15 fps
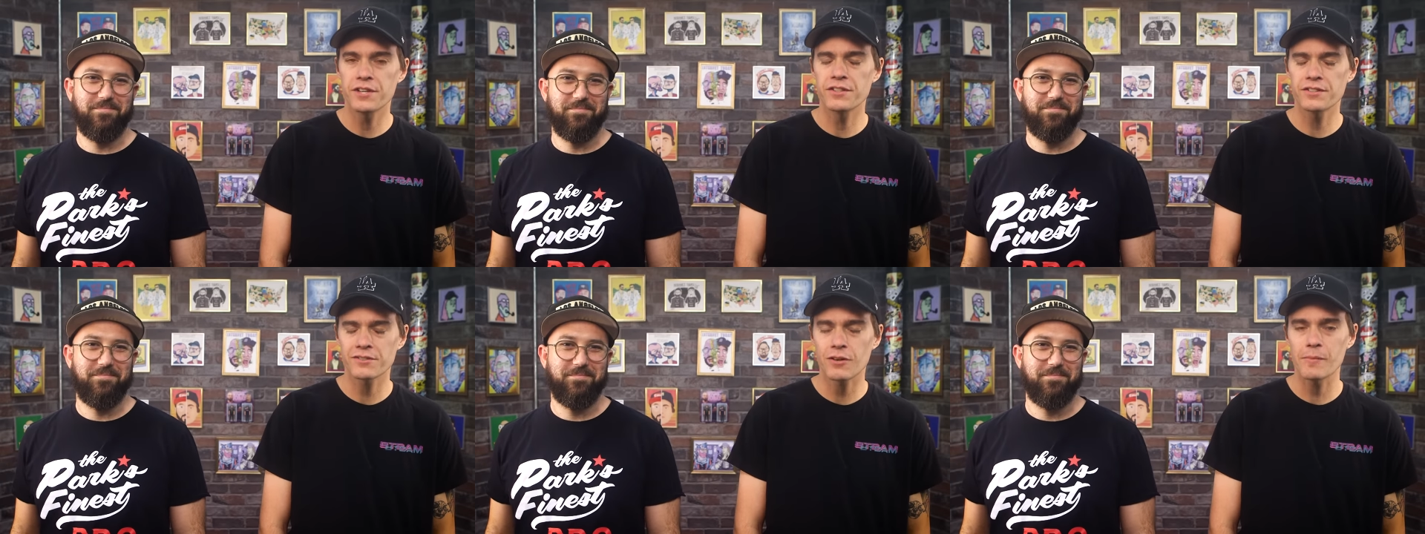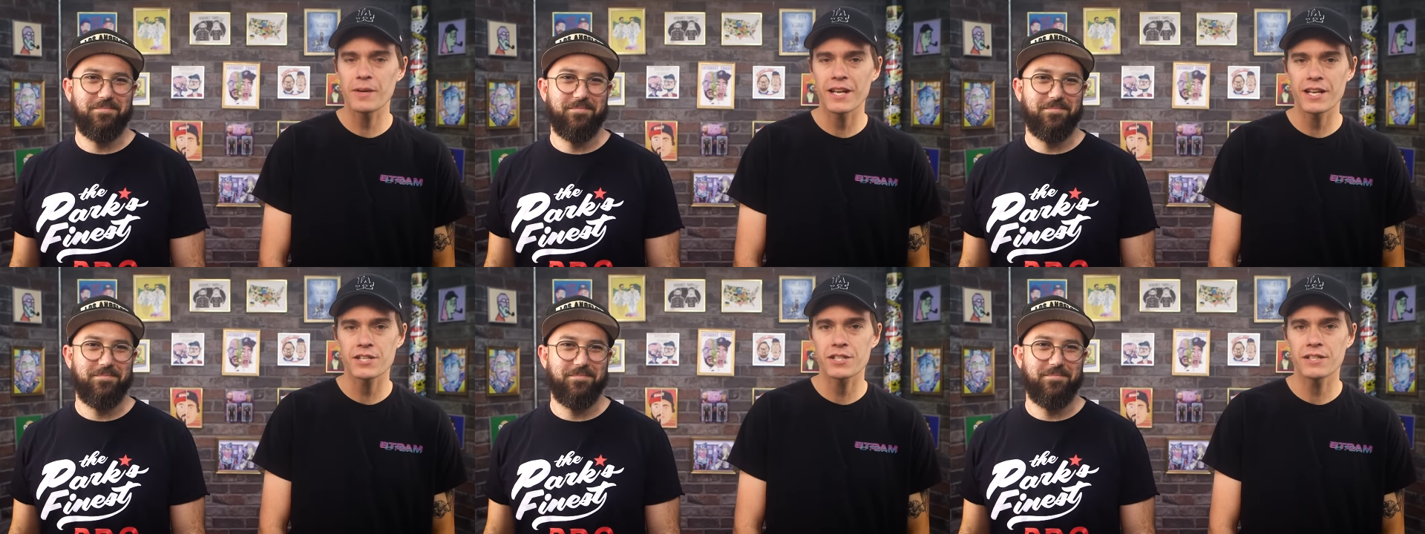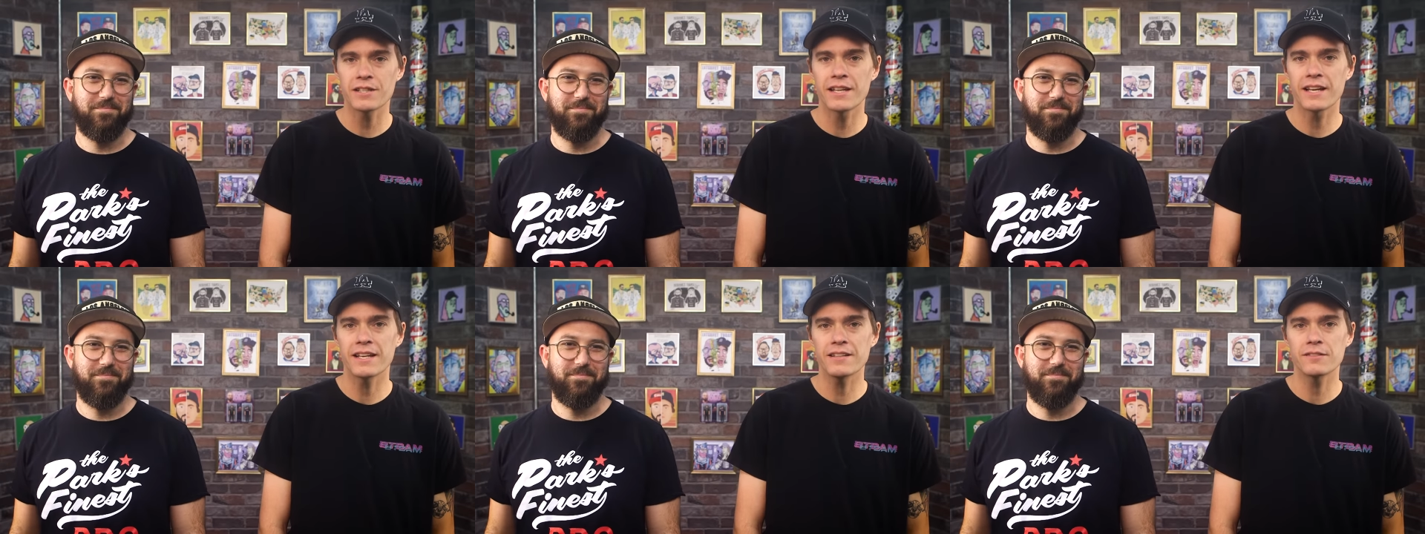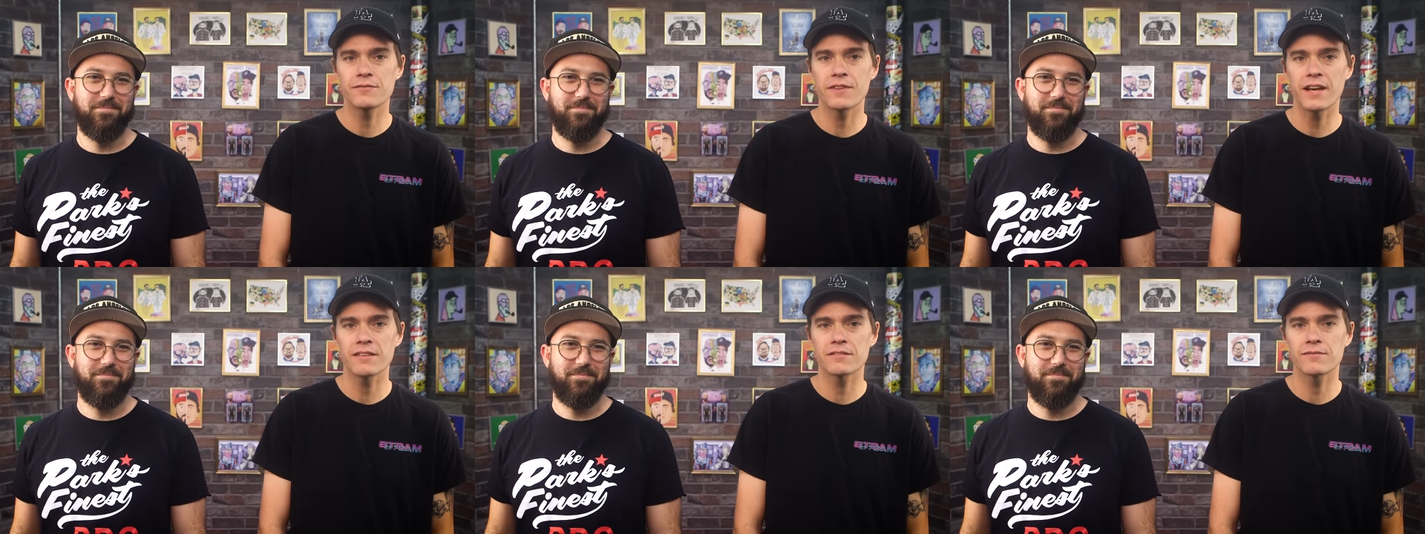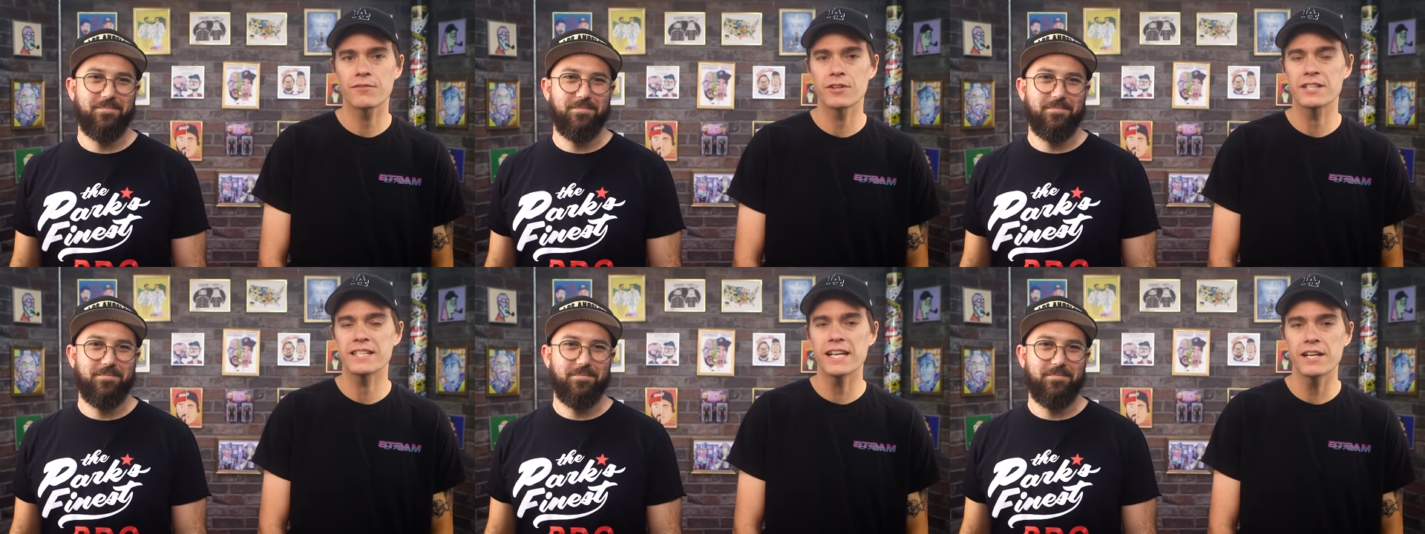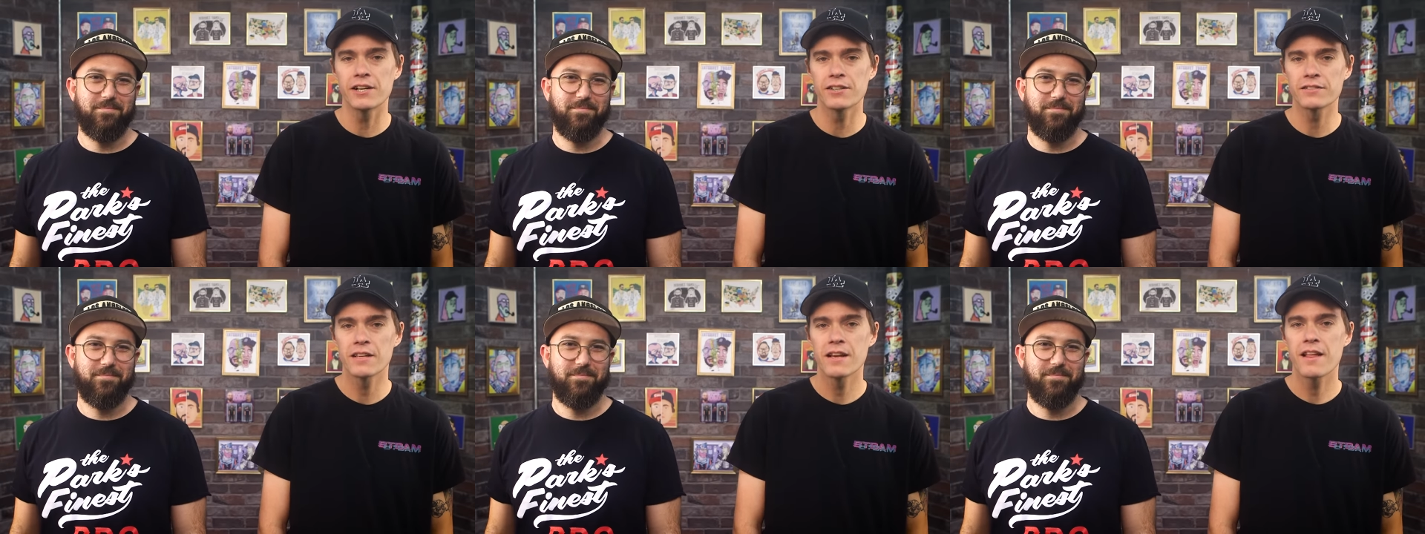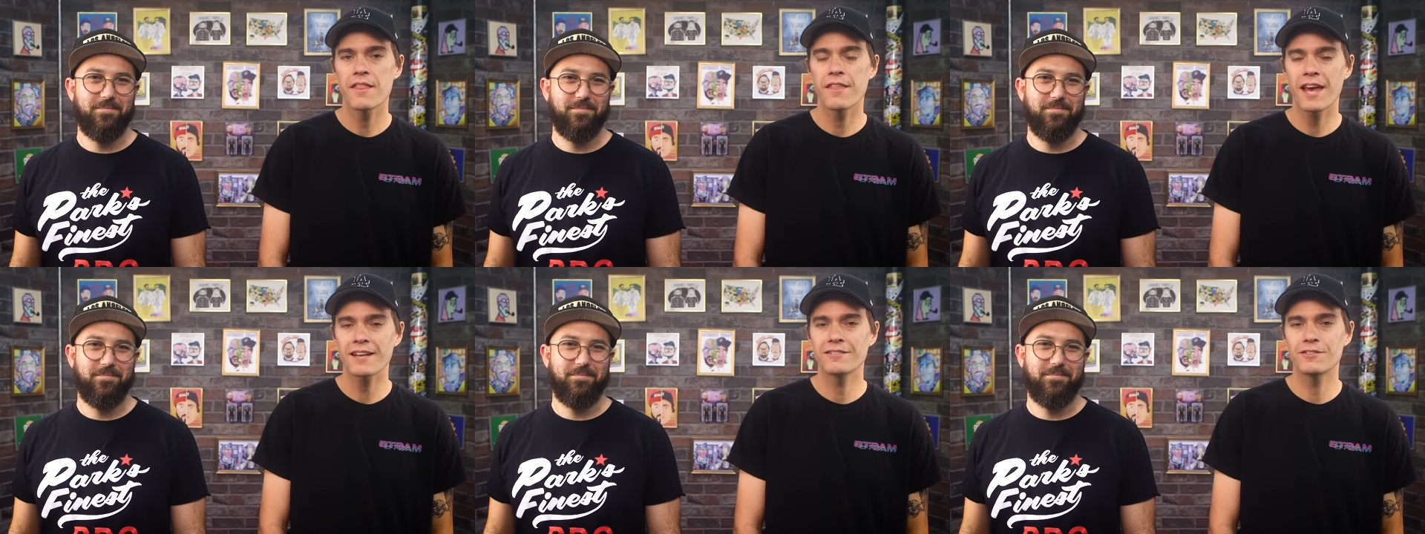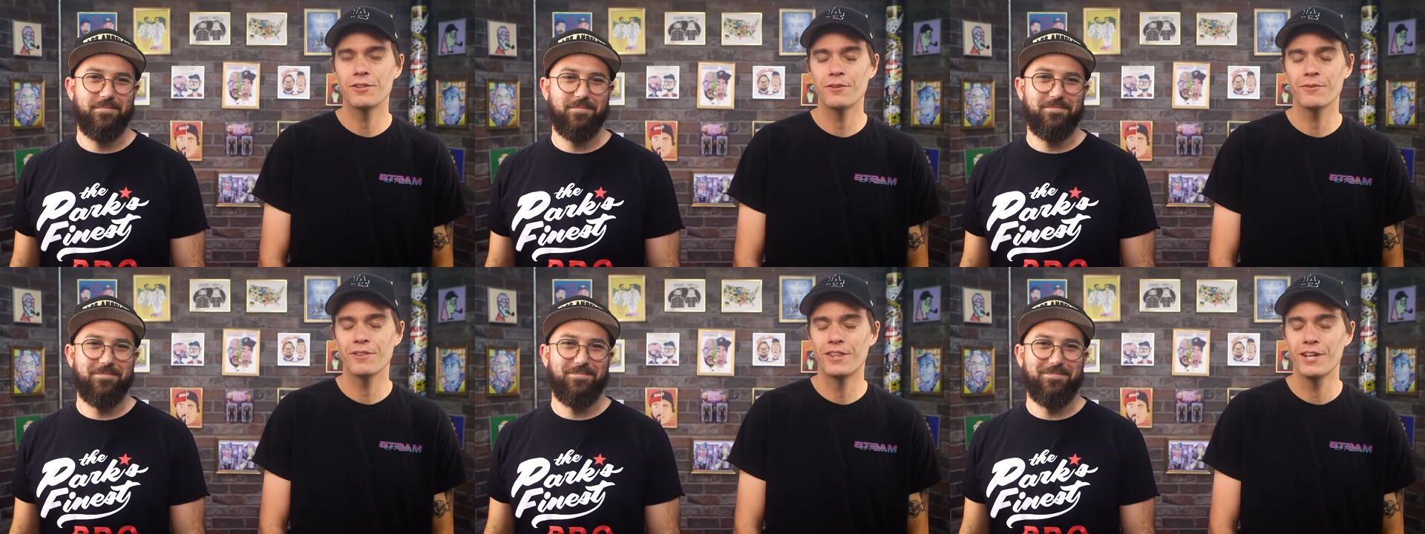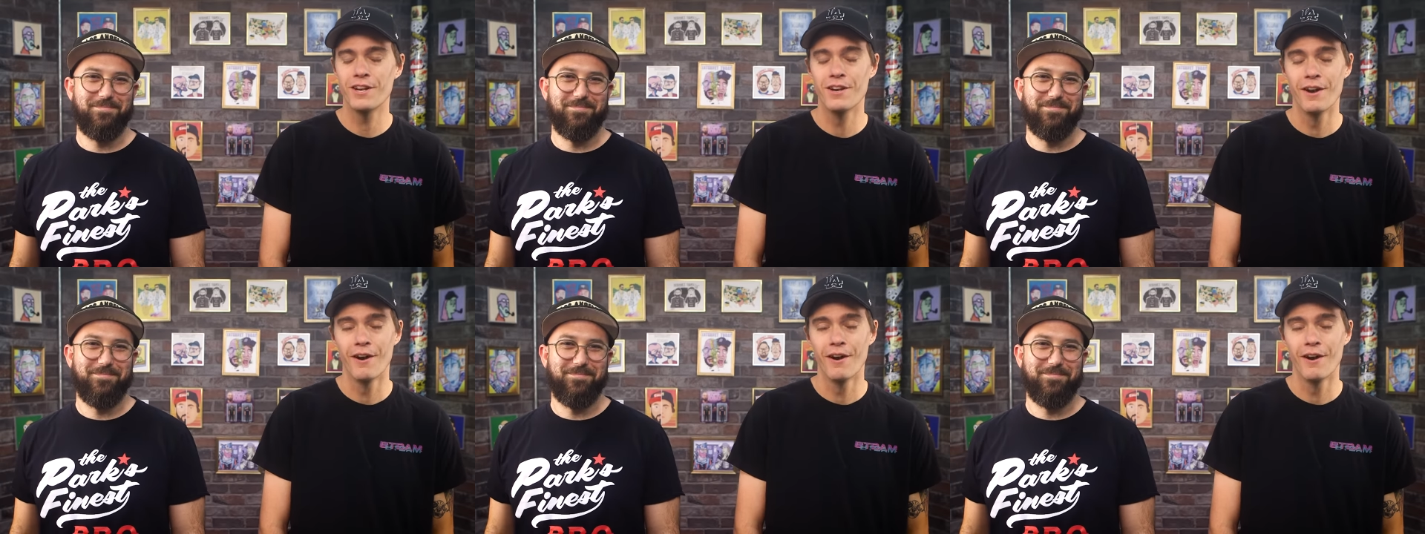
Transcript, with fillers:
Speaker 1: the discrimination that he's faced for years thanks to the